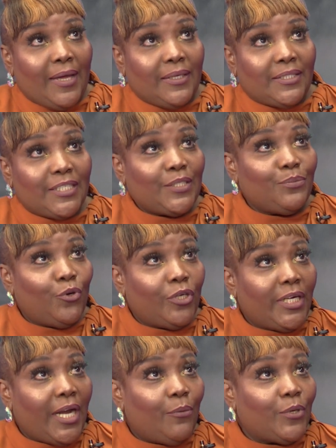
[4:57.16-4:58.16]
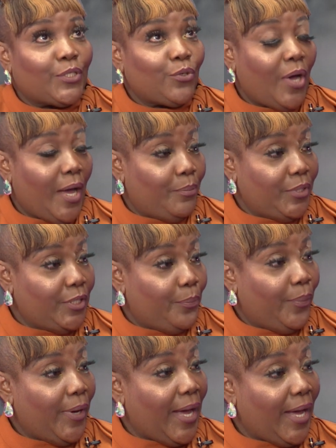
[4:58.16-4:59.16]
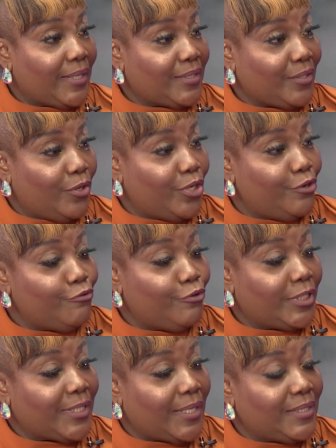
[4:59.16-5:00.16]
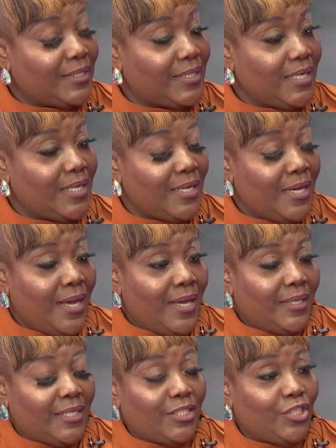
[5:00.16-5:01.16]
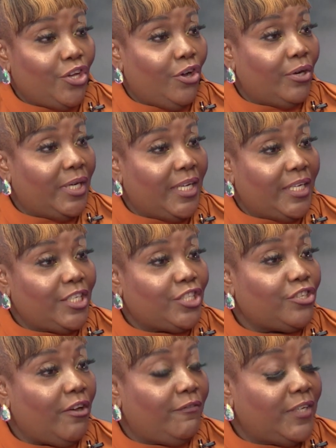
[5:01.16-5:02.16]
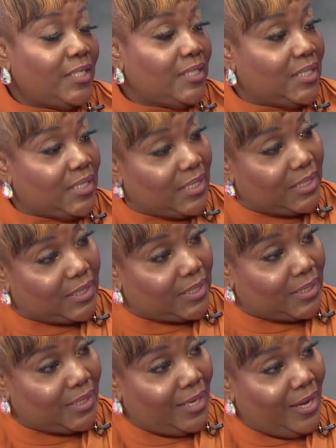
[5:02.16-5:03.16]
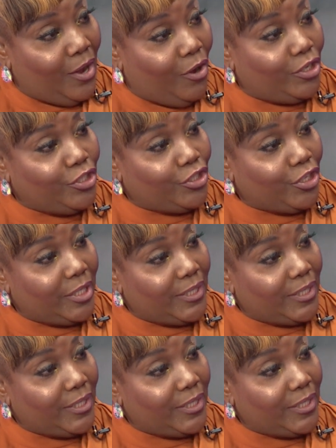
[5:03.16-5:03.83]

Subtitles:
this morning I was so happy to pass on the roads and see this young lady shoveling dirt on John